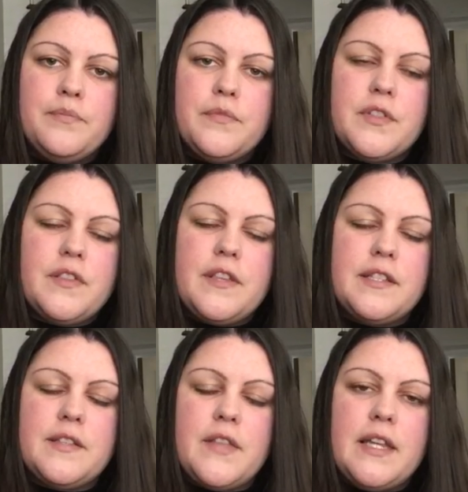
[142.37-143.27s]

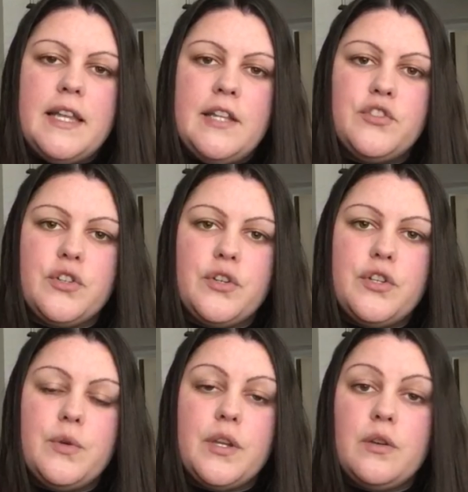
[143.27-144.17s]
things of that nature.
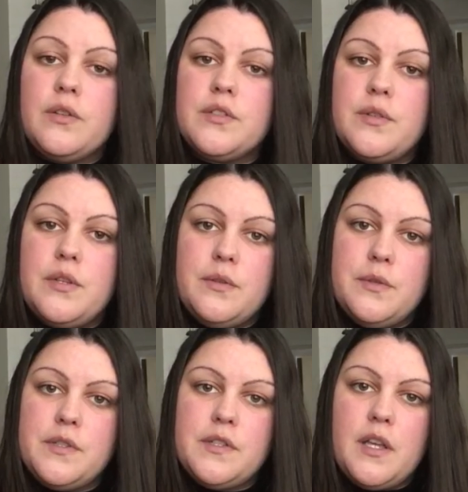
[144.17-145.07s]
You can also
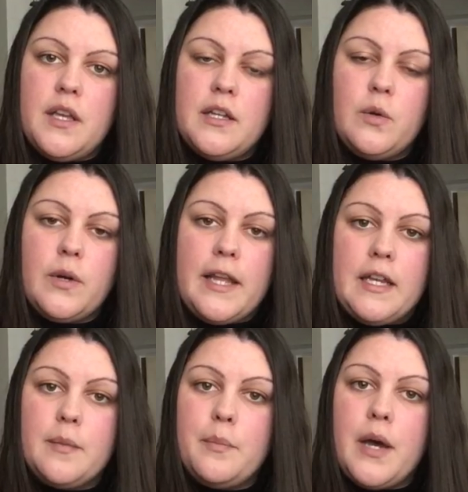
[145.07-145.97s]
use an
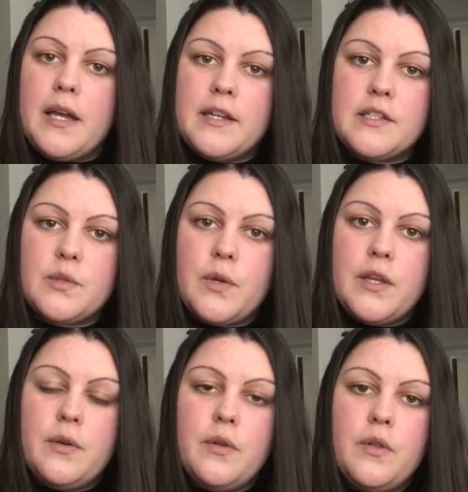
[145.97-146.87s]
organic potting
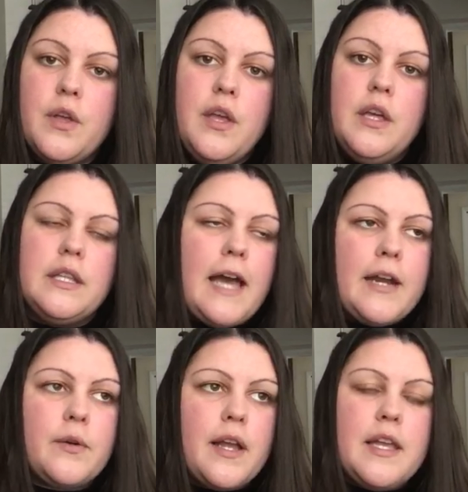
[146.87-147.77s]
soil,
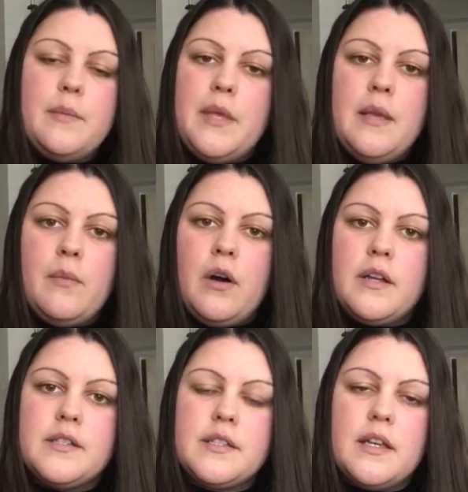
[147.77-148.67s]
laterite, peat
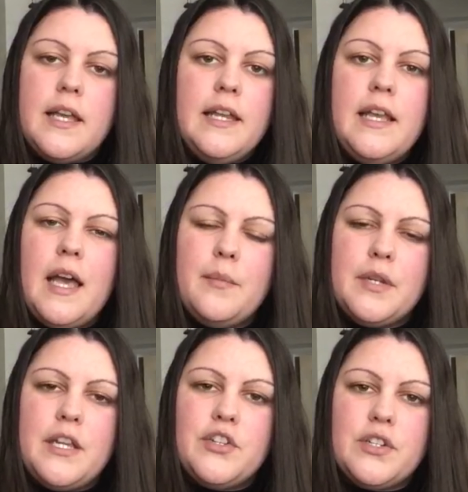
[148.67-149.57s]
moss, any
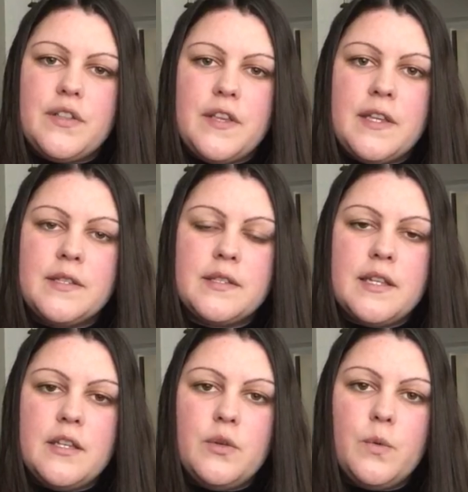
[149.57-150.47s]
combination of things
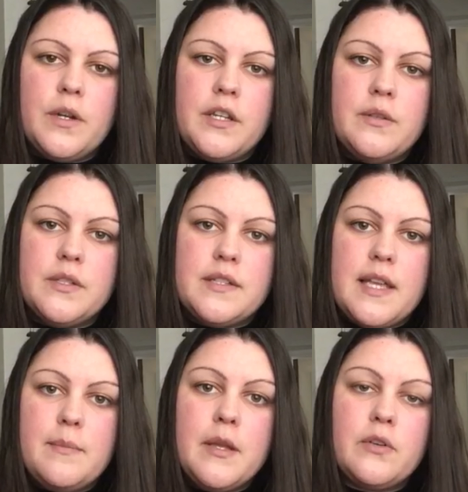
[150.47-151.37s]
that you want to use to
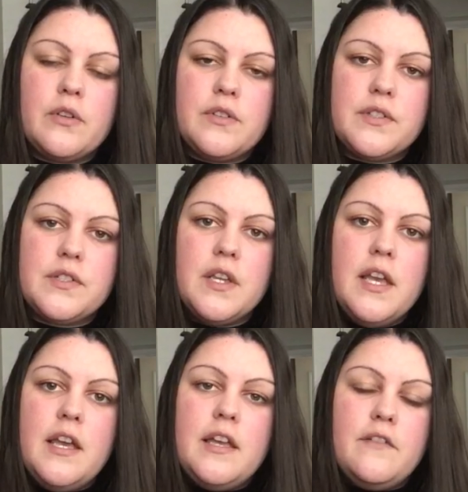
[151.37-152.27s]
get minerals
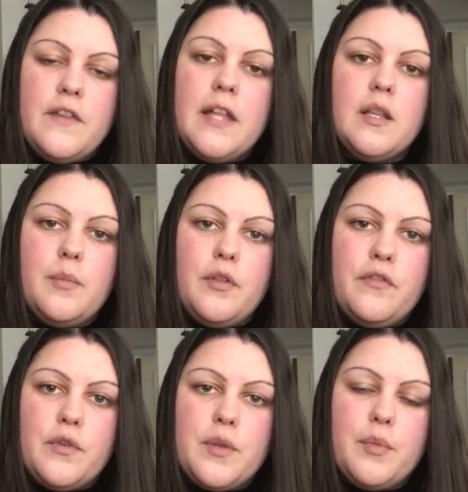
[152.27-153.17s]
available
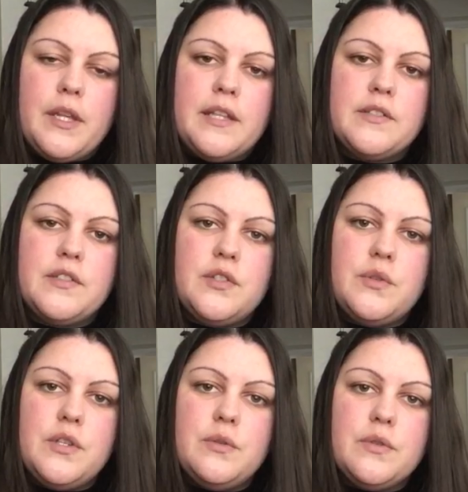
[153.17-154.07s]
for the plants to
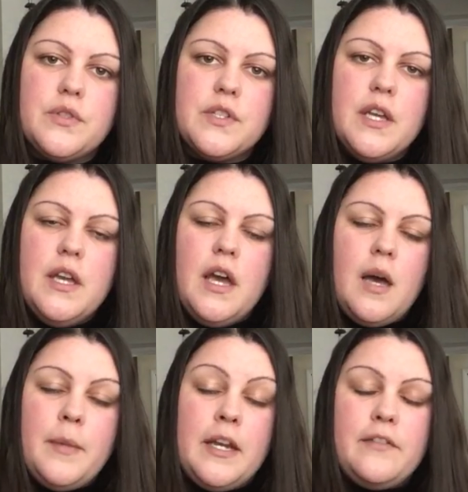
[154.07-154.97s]
use.
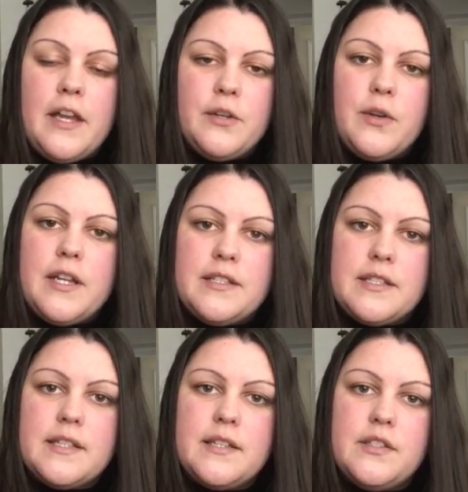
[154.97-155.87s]
And I've had great
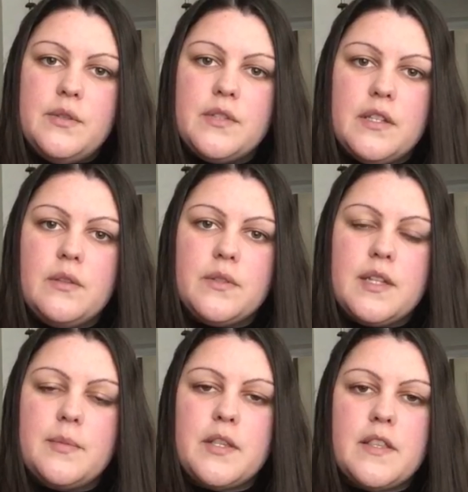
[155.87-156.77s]
success using those
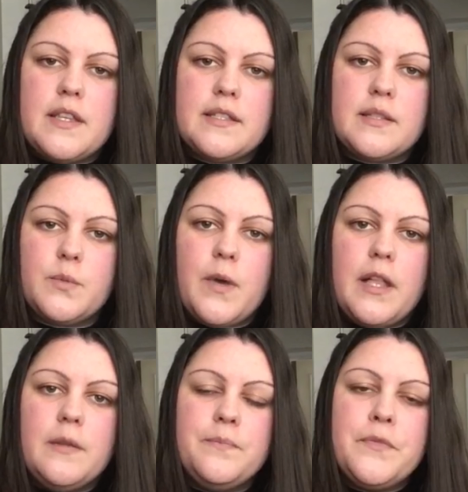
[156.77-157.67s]
types of things as
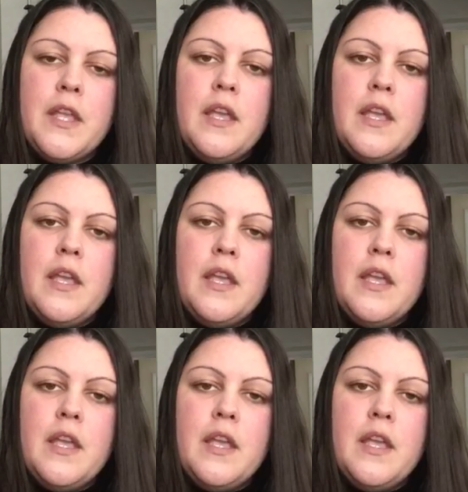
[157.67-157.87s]
well.